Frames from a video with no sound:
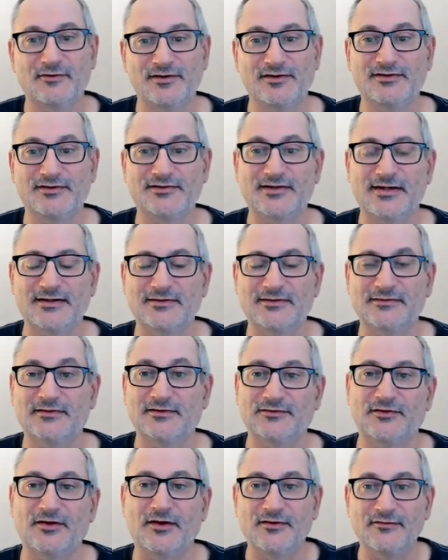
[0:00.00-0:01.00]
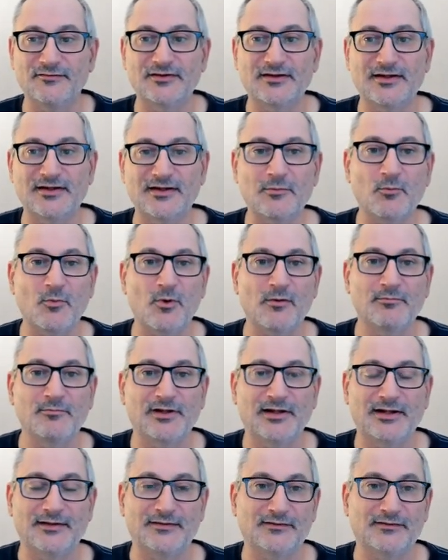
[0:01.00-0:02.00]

data. So everything in one place.